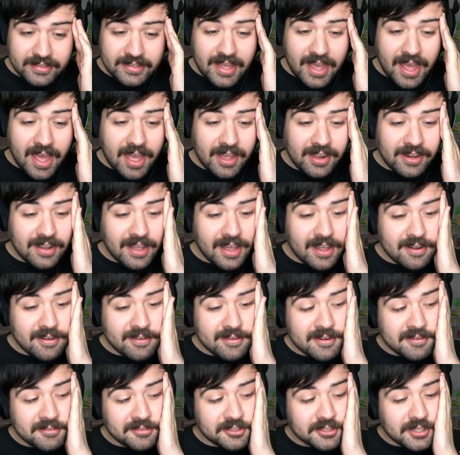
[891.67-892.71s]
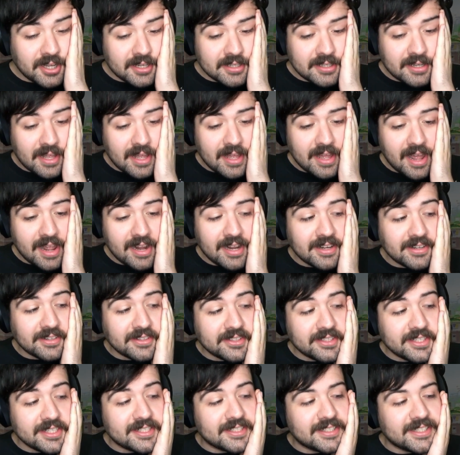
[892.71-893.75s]
Yeah, I don't know, Chantal. I didn't
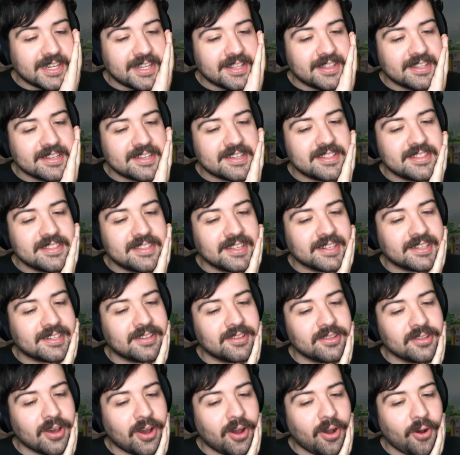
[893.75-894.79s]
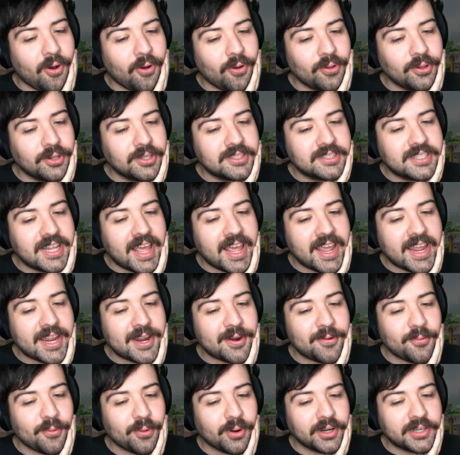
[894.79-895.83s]
really see the whole
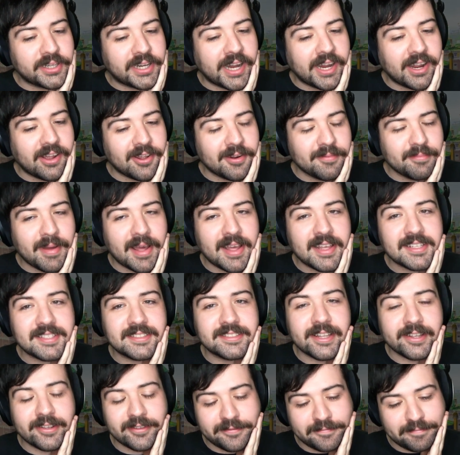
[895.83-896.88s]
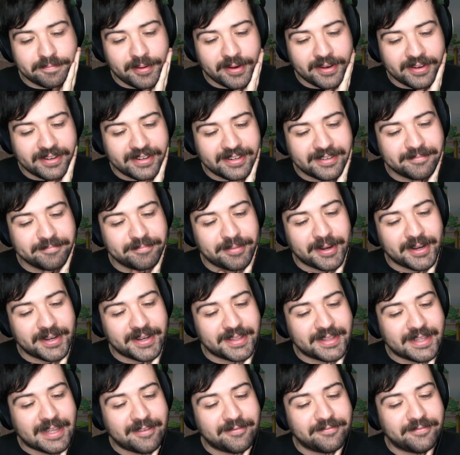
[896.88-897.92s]
day working on myself part
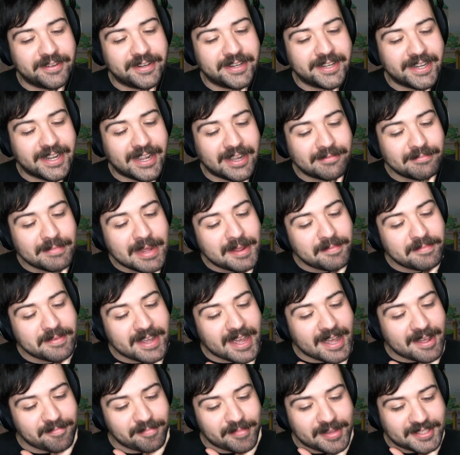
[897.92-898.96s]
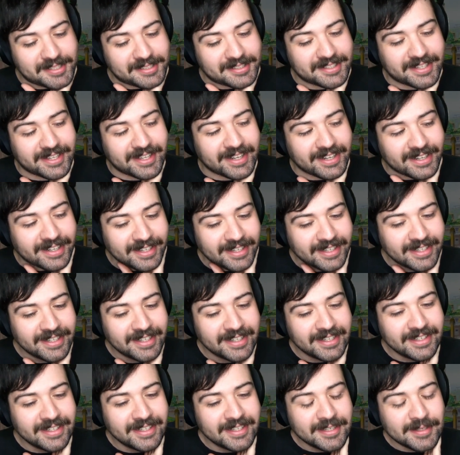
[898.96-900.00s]
of that video. Maybe I missed it.
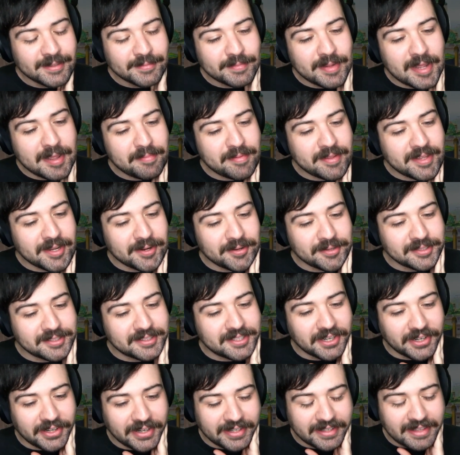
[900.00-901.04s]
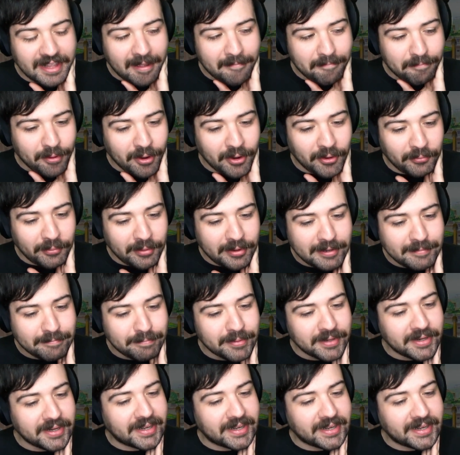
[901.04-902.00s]
Maybe it was during that part where you put